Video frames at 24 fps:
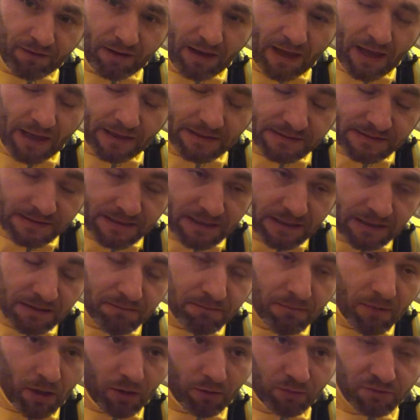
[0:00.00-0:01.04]
18
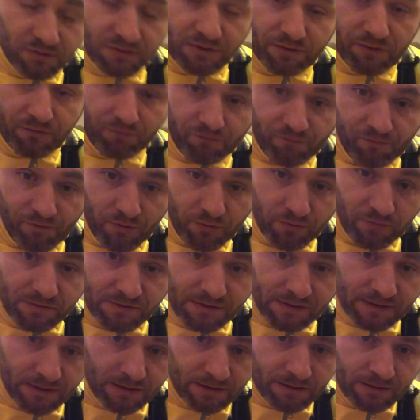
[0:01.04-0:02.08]
miles of the
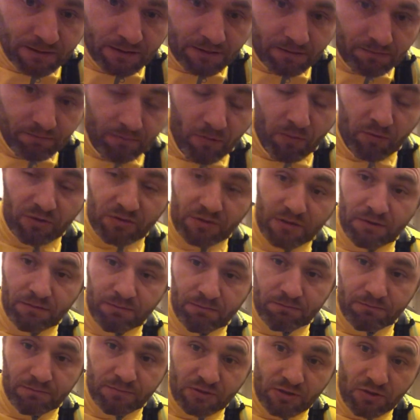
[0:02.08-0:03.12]
route, but we'll
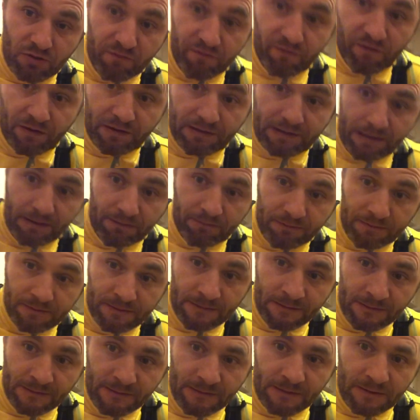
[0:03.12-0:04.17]
soon find out.
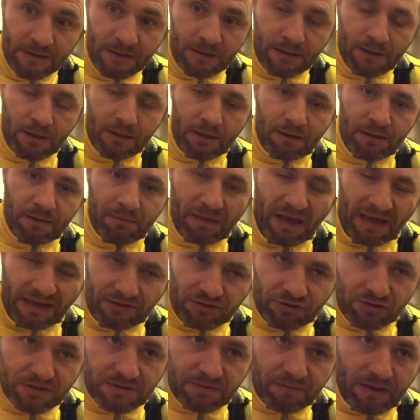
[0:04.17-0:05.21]
Bit
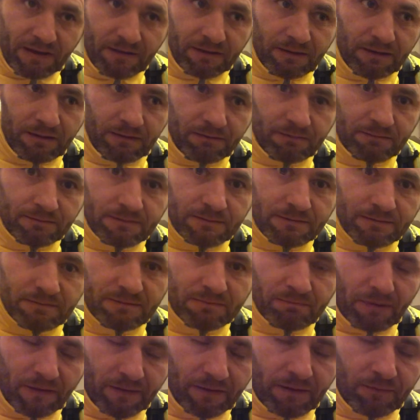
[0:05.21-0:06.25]
anxious about it,
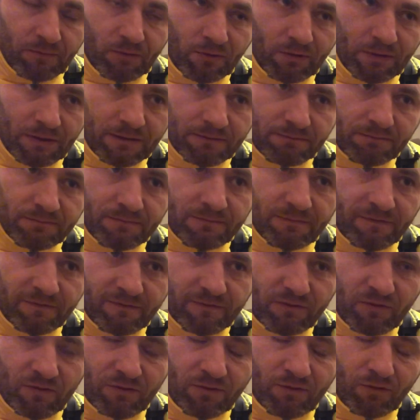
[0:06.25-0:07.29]
Monday morning,
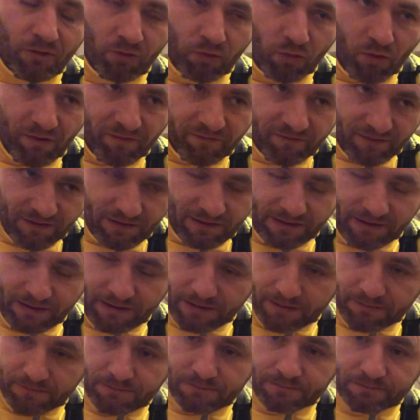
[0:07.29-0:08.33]
not quite feeling it,
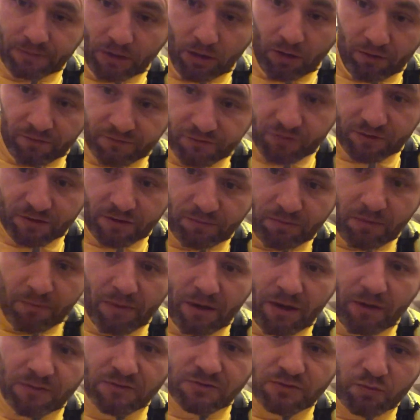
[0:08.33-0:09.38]
but after a couple of
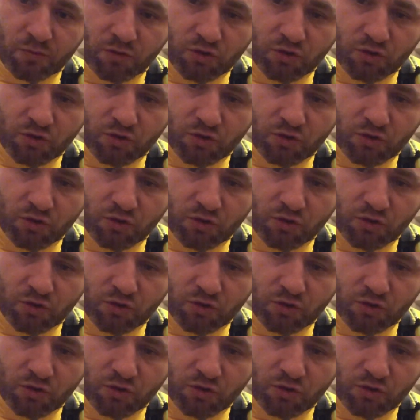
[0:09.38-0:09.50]
miles, we